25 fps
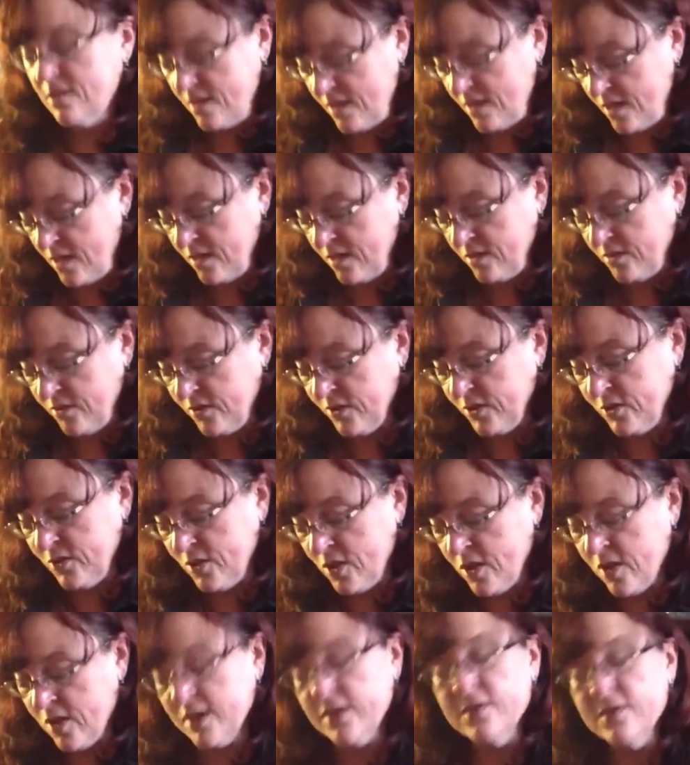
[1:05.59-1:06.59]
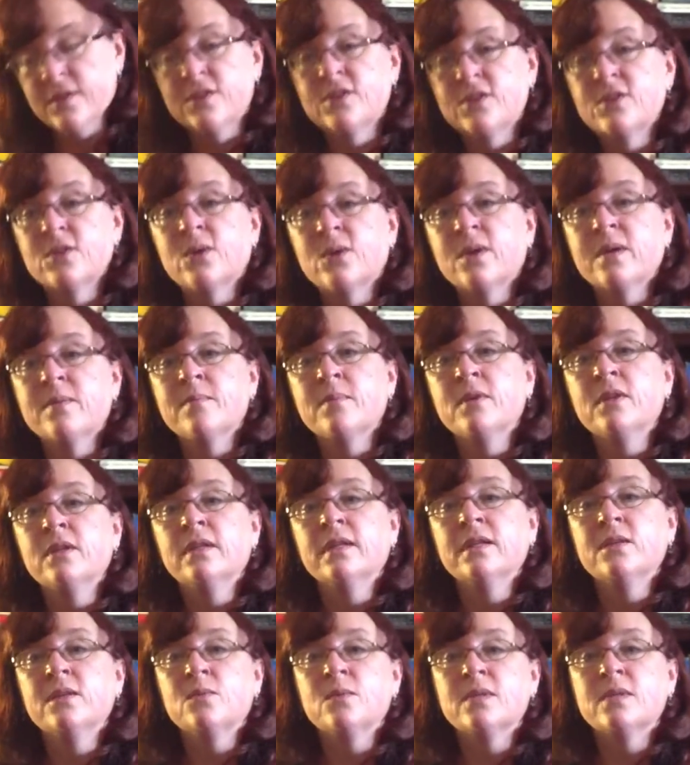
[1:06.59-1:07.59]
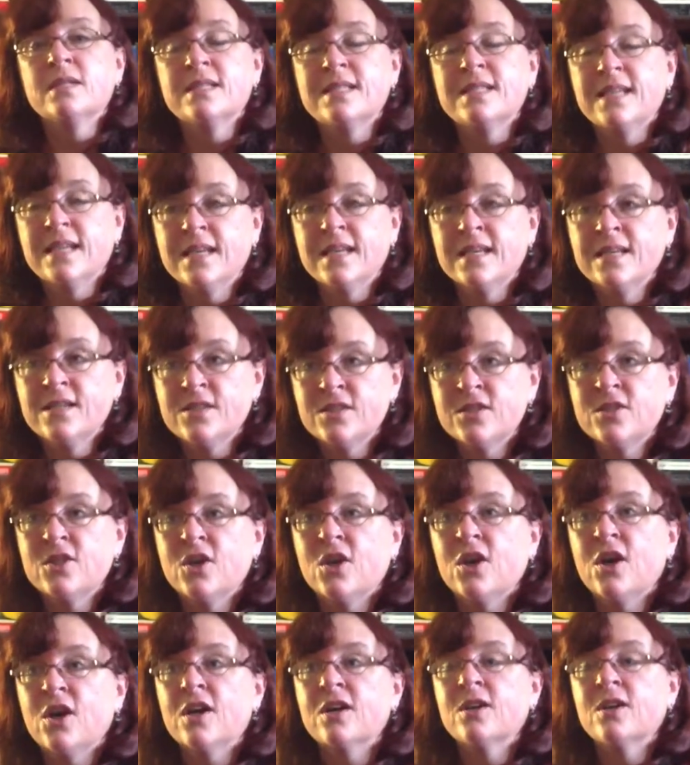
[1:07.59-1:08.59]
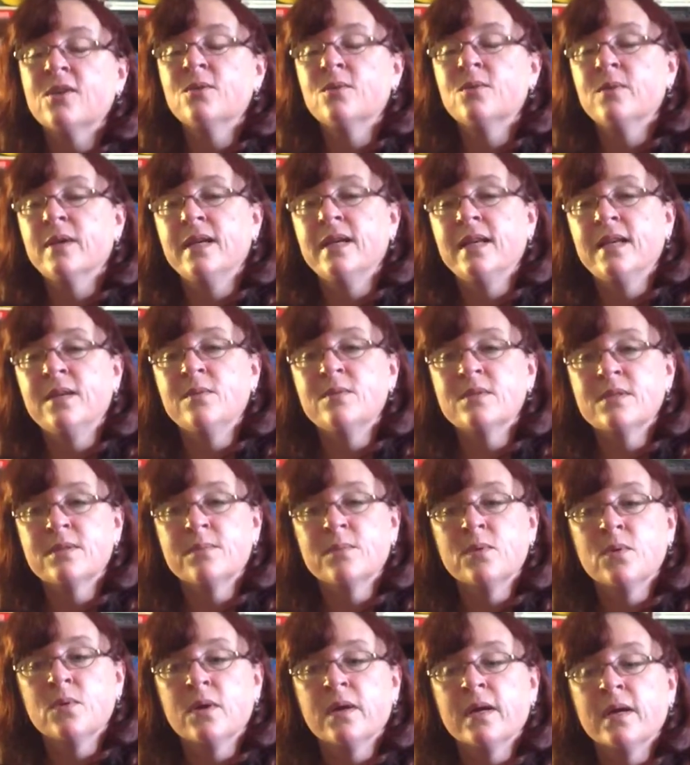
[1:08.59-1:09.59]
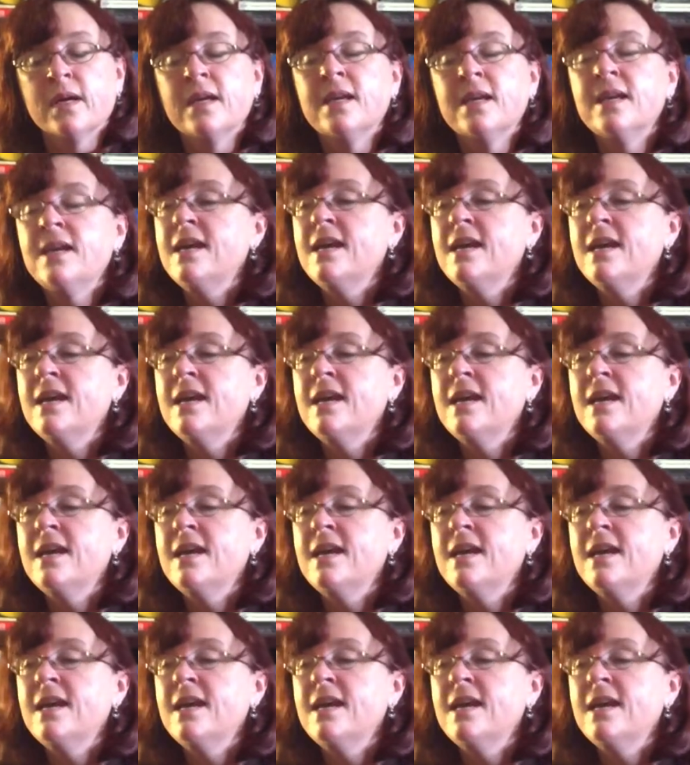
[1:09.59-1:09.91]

And the dog in the story, Bullett, was his dog when he was a boy,